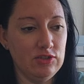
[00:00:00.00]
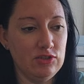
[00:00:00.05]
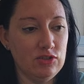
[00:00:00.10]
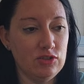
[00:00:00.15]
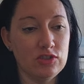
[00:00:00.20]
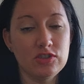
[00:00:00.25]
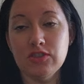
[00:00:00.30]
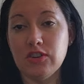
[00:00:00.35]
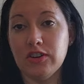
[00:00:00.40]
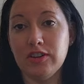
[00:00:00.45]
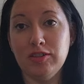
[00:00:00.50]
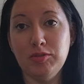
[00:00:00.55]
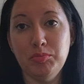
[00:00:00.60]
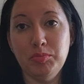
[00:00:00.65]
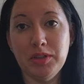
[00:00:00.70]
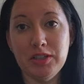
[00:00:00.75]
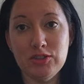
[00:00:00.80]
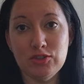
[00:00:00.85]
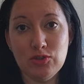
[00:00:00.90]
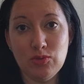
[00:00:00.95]
just started
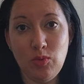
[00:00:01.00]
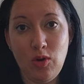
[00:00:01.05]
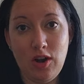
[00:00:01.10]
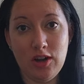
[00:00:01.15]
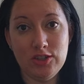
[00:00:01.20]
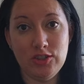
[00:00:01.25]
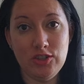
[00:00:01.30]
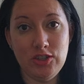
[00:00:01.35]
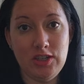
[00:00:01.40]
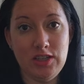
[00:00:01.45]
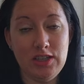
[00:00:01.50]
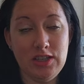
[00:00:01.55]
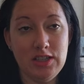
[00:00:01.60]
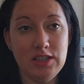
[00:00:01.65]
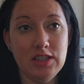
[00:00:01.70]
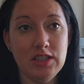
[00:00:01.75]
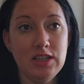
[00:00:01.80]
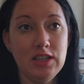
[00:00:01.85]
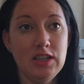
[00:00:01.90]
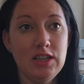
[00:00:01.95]
binge watching.
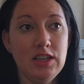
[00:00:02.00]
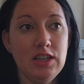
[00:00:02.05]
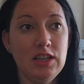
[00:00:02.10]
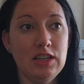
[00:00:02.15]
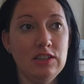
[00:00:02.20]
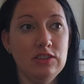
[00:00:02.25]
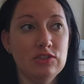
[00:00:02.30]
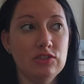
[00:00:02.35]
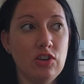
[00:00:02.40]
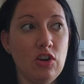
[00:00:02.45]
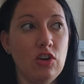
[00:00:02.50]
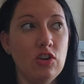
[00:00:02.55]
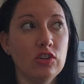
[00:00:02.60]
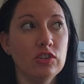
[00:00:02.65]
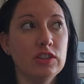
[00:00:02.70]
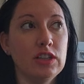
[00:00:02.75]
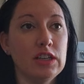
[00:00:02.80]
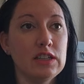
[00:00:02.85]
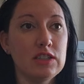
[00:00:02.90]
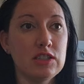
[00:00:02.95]
It is
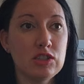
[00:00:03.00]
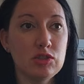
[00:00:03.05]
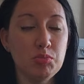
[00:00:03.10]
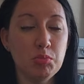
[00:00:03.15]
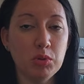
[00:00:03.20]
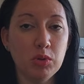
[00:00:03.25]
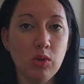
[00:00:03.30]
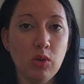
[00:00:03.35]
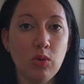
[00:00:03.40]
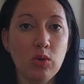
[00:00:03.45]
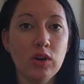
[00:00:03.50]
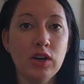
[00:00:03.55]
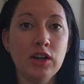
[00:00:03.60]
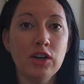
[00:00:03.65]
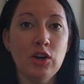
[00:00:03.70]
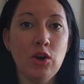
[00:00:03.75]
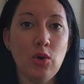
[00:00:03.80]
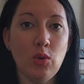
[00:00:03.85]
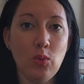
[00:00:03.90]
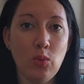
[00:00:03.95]
called
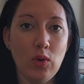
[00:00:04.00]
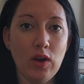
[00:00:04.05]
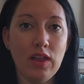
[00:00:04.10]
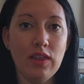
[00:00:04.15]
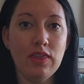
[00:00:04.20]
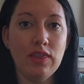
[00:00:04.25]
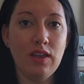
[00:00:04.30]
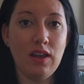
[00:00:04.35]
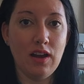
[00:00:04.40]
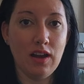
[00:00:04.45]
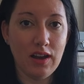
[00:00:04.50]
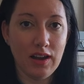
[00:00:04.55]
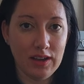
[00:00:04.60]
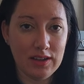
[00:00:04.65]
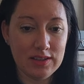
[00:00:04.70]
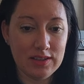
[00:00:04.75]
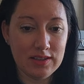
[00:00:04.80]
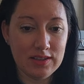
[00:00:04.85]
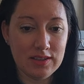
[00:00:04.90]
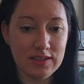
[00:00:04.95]
Explore with
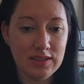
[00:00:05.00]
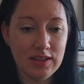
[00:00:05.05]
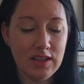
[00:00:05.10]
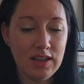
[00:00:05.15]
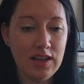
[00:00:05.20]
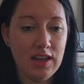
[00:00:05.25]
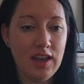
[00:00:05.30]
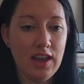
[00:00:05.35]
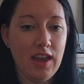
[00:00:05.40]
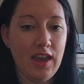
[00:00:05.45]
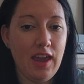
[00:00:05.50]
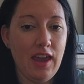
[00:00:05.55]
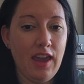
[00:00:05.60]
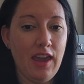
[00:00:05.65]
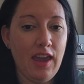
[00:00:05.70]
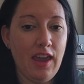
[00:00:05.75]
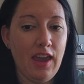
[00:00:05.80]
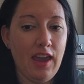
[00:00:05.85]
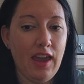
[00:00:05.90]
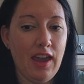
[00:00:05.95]
Us,
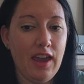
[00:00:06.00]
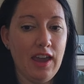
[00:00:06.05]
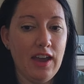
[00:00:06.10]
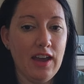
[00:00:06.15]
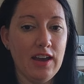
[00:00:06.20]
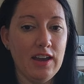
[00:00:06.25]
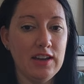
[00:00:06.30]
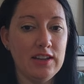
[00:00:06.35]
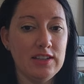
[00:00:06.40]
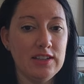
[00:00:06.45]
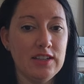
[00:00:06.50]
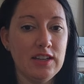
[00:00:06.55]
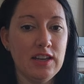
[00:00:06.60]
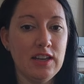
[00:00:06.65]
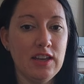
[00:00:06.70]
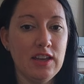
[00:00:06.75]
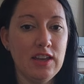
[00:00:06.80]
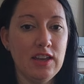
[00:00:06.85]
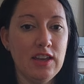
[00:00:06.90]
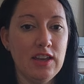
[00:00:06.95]
and
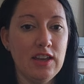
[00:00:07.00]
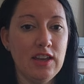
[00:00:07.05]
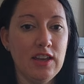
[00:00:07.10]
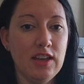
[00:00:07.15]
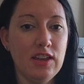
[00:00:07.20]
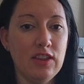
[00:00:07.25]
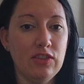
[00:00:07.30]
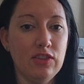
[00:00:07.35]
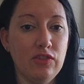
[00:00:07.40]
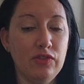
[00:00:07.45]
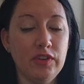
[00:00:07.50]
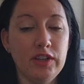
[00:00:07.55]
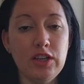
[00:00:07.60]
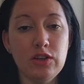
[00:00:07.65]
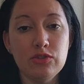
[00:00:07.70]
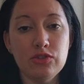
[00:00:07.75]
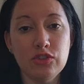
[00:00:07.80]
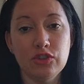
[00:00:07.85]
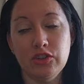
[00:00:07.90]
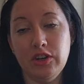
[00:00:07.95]
the
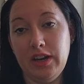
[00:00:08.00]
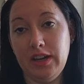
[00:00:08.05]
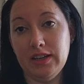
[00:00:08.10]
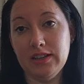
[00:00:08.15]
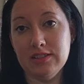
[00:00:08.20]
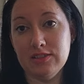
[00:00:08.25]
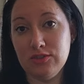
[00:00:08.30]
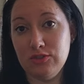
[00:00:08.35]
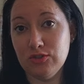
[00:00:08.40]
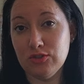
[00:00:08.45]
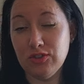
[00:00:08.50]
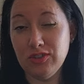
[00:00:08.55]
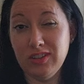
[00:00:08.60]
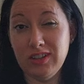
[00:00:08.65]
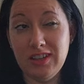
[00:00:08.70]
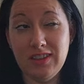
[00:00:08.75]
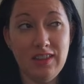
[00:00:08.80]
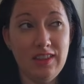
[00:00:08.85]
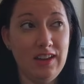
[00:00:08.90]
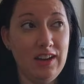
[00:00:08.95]
videos are great because
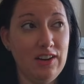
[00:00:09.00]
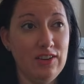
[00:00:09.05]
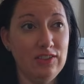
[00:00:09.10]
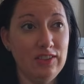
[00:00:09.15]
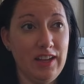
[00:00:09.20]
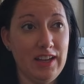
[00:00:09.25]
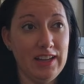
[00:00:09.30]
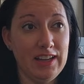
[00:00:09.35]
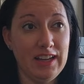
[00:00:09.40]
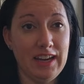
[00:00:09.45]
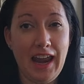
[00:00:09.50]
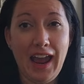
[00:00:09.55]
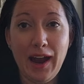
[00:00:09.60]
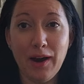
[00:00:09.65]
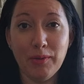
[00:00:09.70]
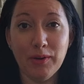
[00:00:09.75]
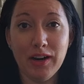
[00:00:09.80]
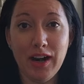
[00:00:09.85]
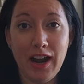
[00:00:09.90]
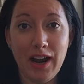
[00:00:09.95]
usually they're like an
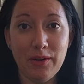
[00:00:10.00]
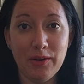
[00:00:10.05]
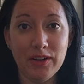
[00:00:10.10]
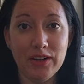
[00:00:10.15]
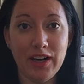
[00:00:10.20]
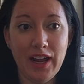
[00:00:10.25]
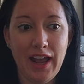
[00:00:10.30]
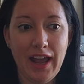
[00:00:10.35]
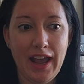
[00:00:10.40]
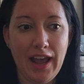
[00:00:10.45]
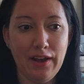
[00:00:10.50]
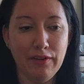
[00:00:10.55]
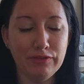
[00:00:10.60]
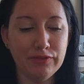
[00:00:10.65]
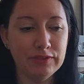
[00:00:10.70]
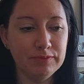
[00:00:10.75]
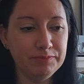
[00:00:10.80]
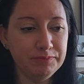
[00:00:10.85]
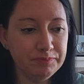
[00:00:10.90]
hour, hour and a half.